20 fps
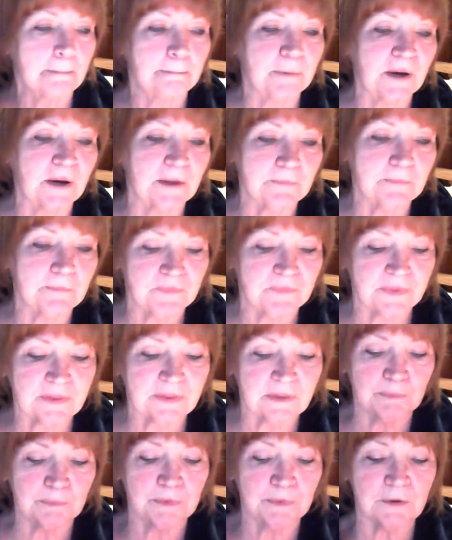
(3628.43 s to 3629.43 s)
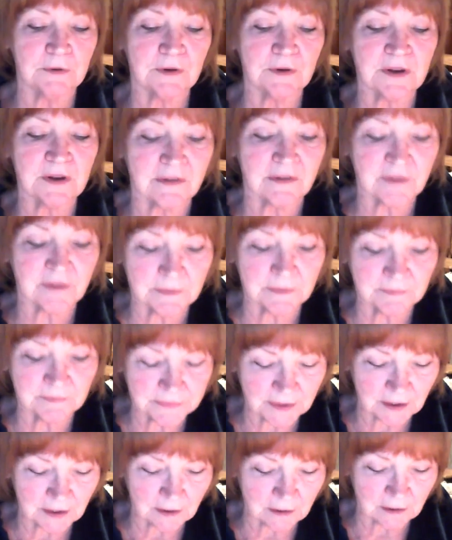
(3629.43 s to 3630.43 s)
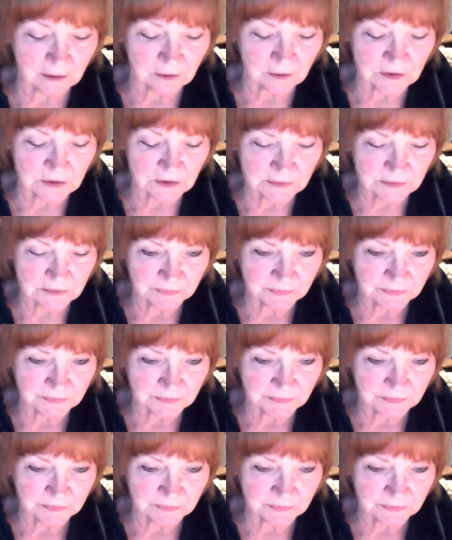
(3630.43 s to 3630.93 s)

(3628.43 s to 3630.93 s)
But the beauty of it is,